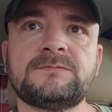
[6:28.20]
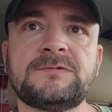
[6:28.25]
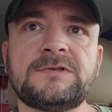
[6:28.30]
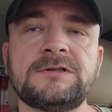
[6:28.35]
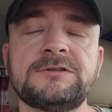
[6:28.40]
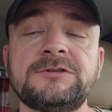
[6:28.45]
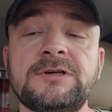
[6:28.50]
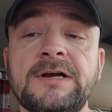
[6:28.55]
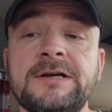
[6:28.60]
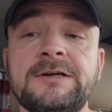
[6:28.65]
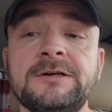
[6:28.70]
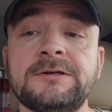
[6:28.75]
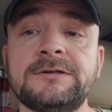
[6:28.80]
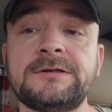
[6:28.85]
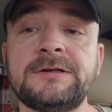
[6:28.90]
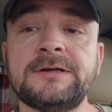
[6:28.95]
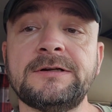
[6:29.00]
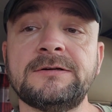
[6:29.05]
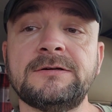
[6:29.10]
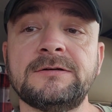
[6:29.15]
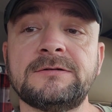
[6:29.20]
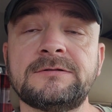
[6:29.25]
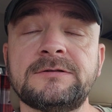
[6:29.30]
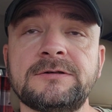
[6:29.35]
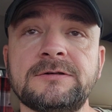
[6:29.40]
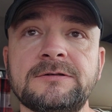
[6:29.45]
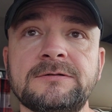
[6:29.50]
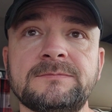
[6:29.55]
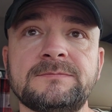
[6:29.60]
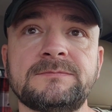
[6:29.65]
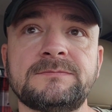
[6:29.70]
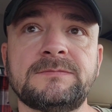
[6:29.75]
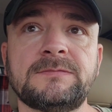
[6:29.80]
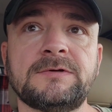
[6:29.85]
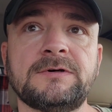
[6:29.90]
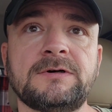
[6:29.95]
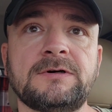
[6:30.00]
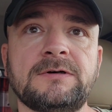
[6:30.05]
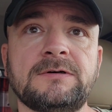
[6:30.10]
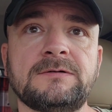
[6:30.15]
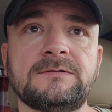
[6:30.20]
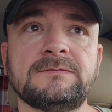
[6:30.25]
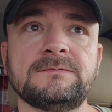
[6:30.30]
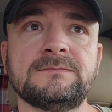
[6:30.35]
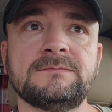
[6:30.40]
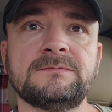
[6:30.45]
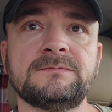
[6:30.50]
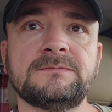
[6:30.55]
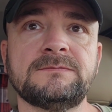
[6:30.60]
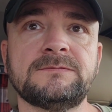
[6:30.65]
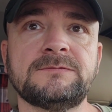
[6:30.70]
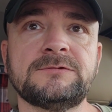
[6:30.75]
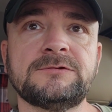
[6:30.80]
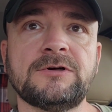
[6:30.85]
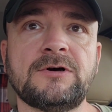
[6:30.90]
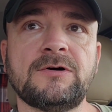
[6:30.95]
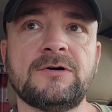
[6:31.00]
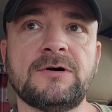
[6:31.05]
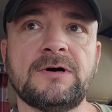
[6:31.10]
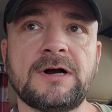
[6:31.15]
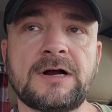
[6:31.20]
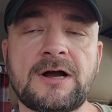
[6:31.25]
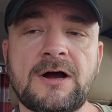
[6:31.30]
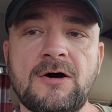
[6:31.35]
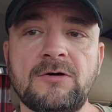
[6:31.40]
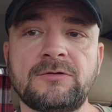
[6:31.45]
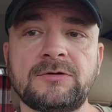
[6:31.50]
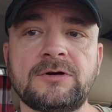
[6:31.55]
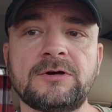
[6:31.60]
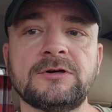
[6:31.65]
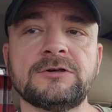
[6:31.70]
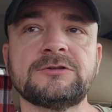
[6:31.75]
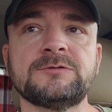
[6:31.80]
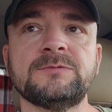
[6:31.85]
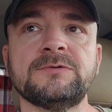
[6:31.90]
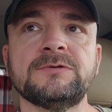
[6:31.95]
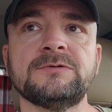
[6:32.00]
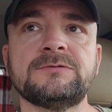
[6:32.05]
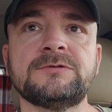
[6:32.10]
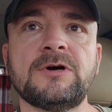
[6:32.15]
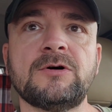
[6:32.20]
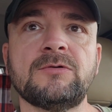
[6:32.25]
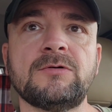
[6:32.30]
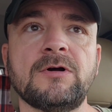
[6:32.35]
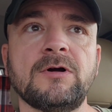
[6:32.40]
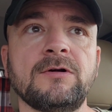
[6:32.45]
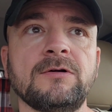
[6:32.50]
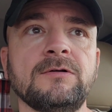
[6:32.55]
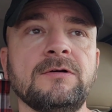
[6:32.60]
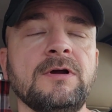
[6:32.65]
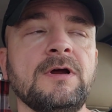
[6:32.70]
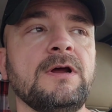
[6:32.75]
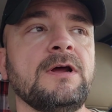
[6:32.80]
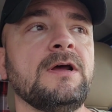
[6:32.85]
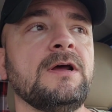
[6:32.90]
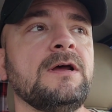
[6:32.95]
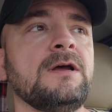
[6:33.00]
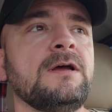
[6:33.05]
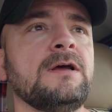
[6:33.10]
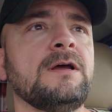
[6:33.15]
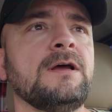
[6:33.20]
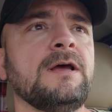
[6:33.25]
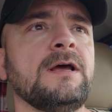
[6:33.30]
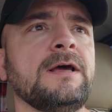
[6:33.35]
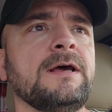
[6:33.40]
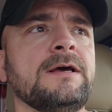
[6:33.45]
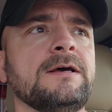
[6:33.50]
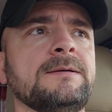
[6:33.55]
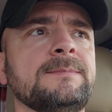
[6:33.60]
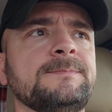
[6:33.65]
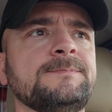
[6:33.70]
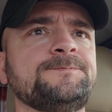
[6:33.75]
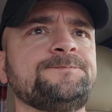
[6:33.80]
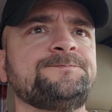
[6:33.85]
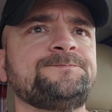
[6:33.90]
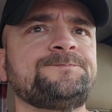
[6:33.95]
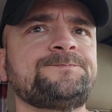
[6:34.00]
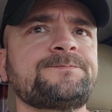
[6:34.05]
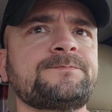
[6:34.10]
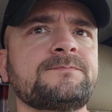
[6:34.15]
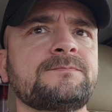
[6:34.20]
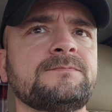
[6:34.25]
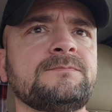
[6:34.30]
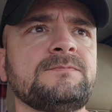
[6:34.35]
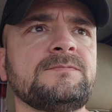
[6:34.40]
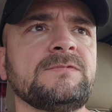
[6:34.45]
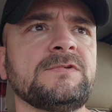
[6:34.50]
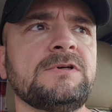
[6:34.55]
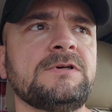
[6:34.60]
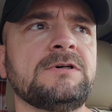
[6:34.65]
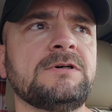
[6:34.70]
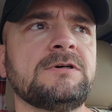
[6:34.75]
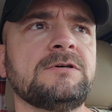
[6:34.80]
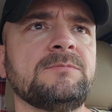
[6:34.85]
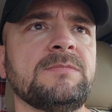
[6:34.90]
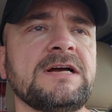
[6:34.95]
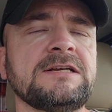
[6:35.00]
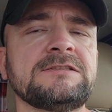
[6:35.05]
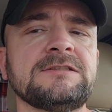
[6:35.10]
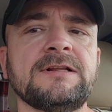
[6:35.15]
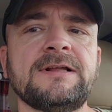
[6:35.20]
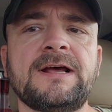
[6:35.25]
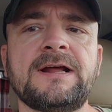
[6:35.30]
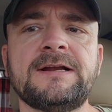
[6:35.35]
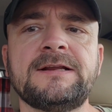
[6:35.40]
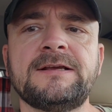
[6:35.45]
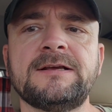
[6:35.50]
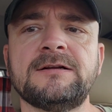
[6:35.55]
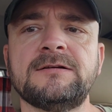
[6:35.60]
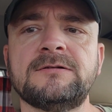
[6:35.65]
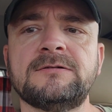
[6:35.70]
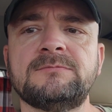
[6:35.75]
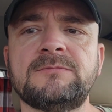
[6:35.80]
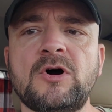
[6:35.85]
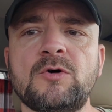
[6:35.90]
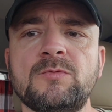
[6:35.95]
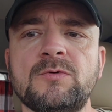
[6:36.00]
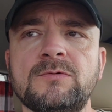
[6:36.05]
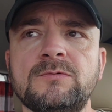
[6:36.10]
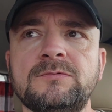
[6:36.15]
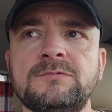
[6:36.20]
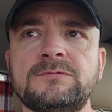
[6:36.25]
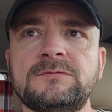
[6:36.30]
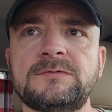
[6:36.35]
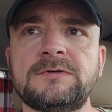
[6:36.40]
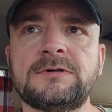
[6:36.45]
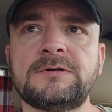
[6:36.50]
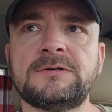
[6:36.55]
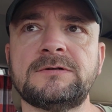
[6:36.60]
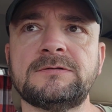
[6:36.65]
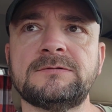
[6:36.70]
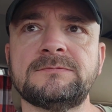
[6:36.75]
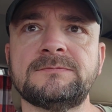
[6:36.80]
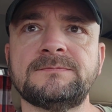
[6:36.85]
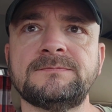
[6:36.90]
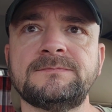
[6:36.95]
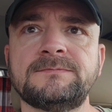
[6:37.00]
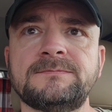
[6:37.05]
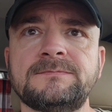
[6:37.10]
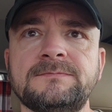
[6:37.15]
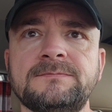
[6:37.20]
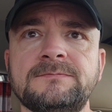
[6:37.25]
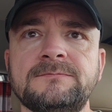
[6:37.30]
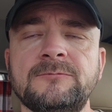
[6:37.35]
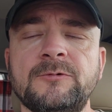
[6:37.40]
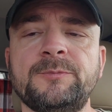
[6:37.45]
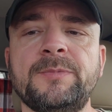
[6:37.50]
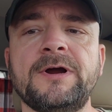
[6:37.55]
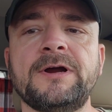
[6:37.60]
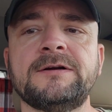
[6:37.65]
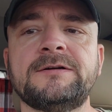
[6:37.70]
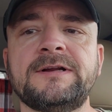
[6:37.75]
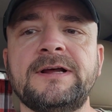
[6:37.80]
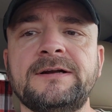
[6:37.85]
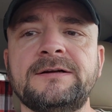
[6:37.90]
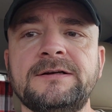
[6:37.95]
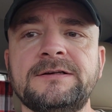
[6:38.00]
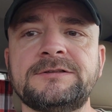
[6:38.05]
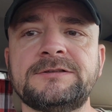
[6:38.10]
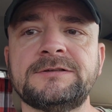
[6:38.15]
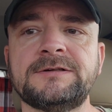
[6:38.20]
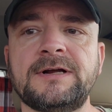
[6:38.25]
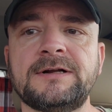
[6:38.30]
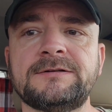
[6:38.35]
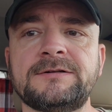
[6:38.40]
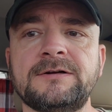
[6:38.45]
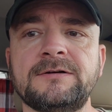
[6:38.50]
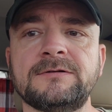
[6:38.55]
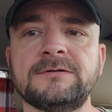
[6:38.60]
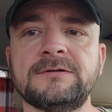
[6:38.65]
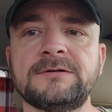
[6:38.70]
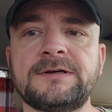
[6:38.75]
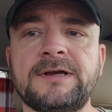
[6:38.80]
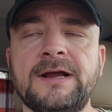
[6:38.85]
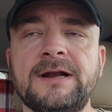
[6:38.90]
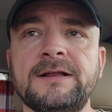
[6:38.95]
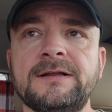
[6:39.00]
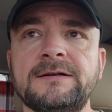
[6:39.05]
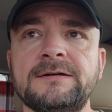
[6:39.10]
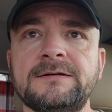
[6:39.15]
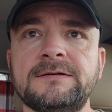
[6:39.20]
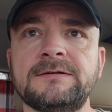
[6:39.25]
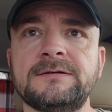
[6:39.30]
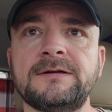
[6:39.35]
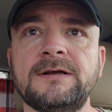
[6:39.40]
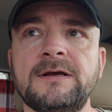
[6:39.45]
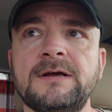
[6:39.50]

So I couldn't get hooked up. So I called the customer and told her, and basically I had to get a mobile repair technician out there to look at it, and